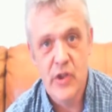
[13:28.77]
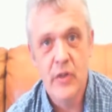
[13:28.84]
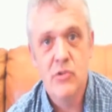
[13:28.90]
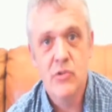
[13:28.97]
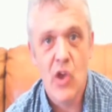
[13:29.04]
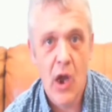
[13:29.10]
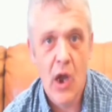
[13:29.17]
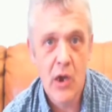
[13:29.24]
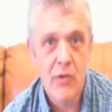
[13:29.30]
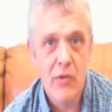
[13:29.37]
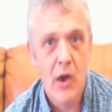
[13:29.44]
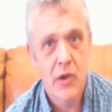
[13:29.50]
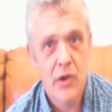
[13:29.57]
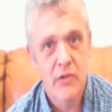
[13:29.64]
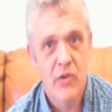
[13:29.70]
and there was a
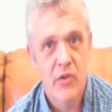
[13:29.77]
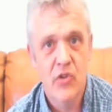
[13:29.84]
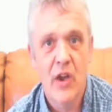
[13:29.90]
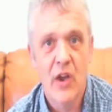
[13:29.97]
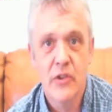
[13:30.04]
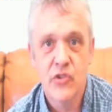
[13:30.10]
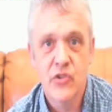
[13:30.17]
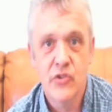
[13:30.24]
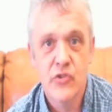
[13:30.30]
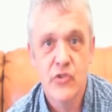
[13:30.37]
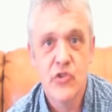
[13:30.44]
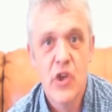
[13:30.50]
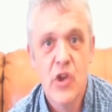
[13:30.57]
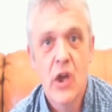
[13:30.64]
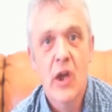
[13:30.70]
hierarchy of
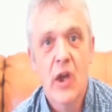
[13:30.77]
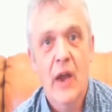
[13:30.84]
intelligence